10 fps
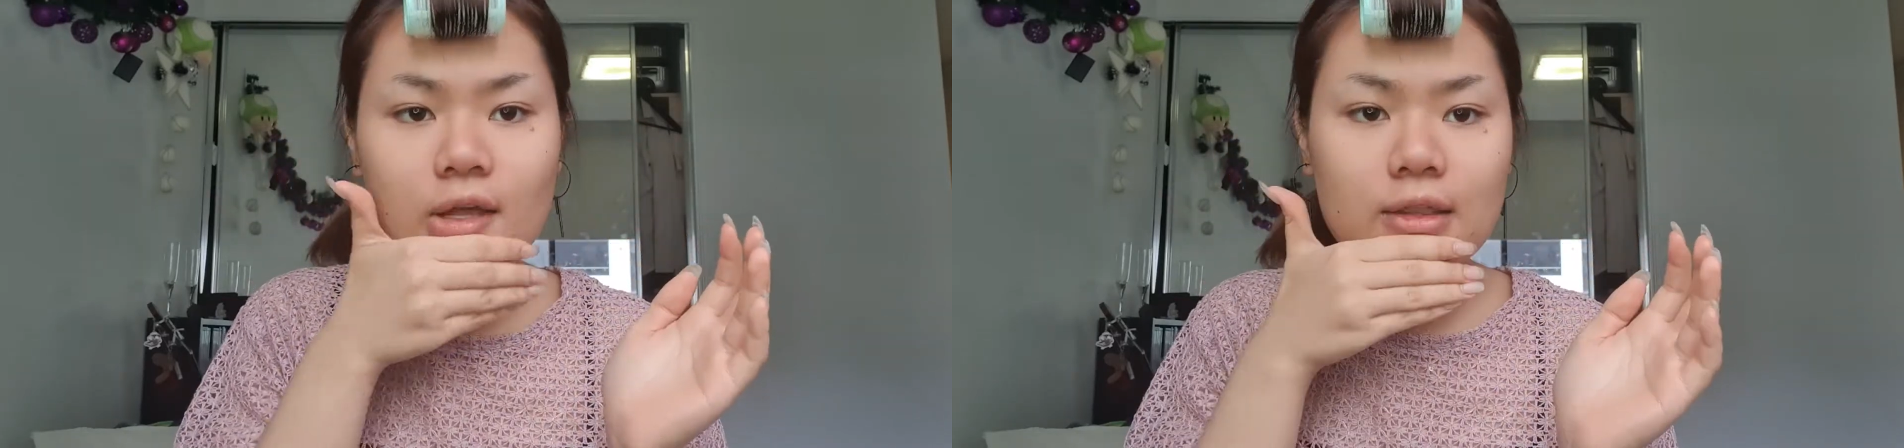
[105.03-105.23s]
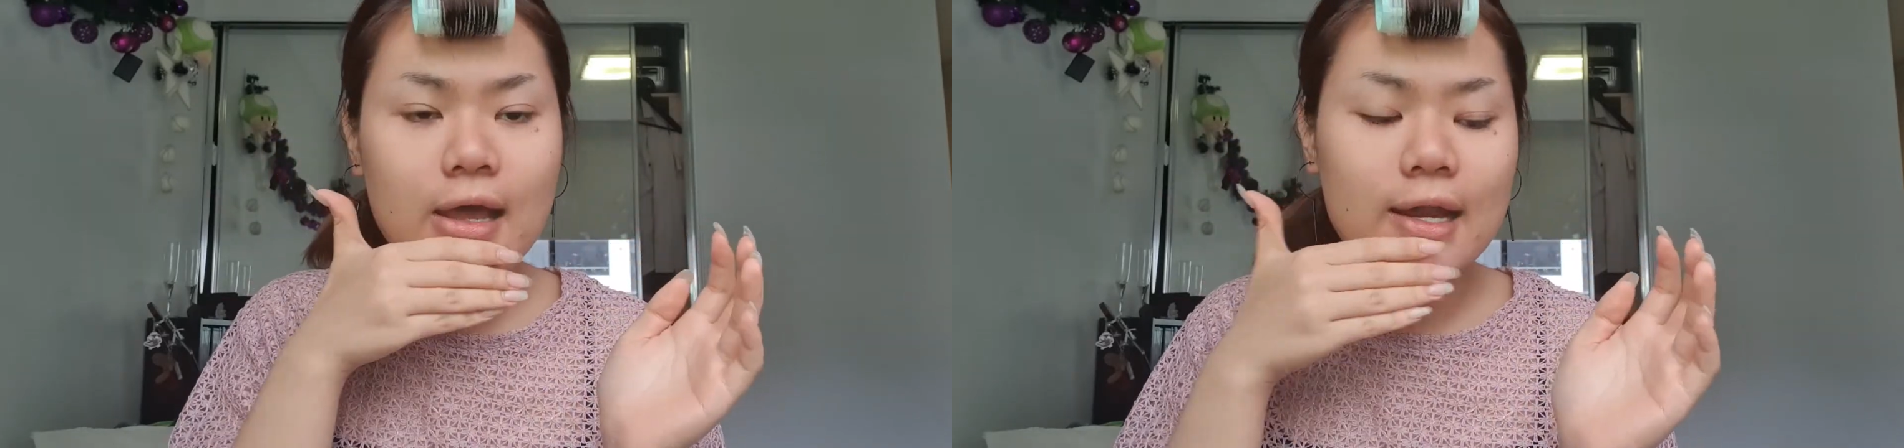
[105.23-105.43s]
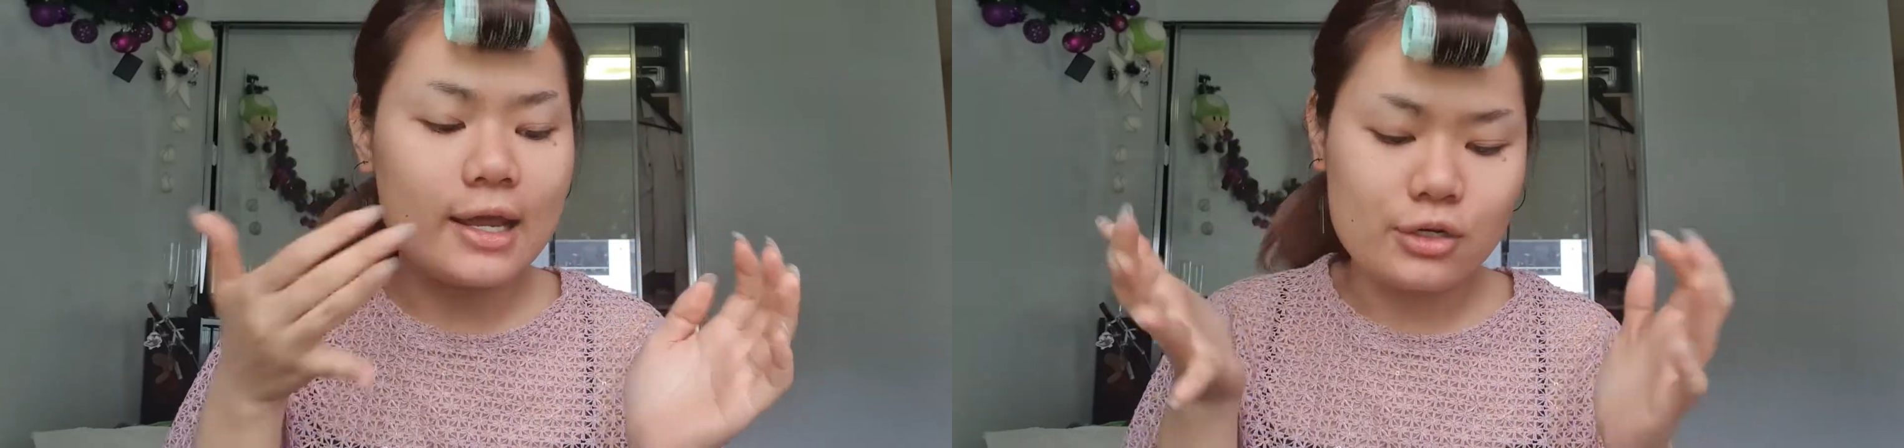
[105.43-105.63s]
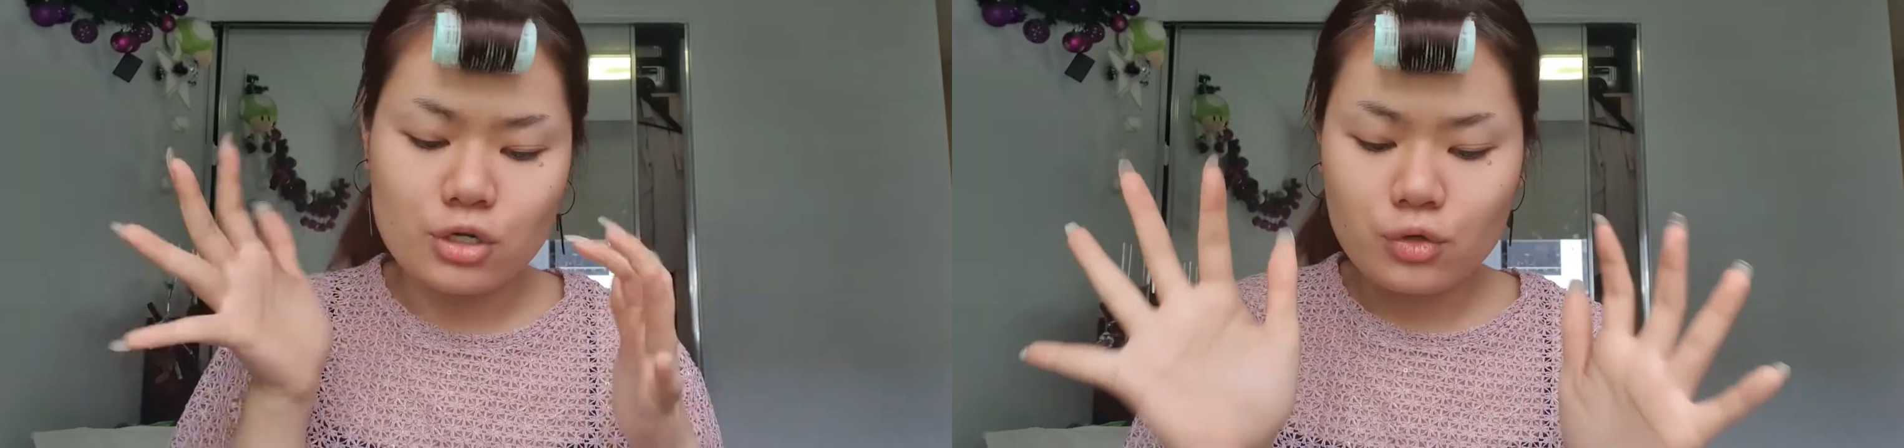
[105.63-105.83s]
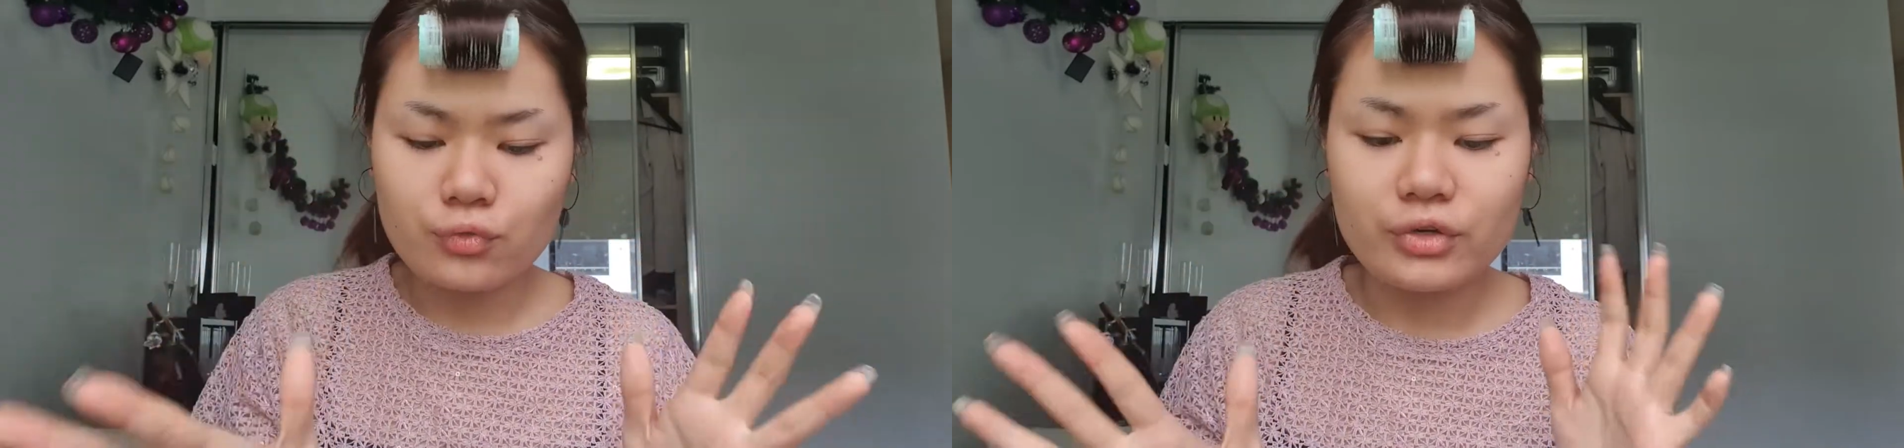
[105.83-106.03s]
That I
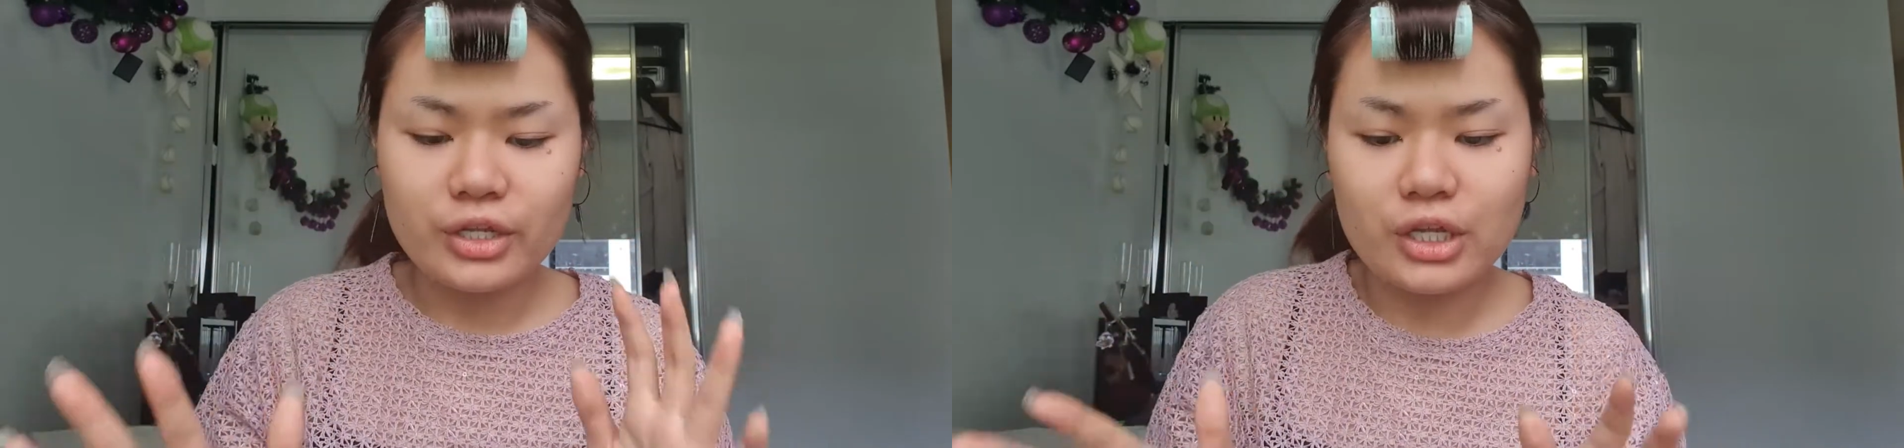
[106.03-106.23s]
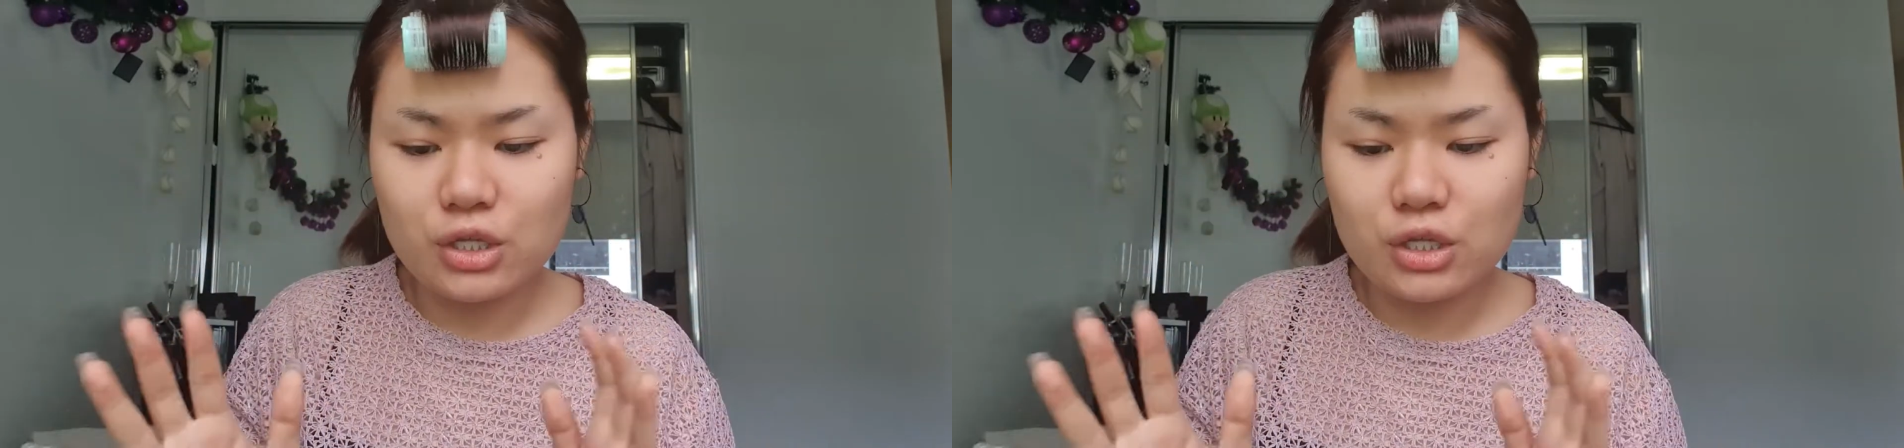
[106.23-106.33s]
don't really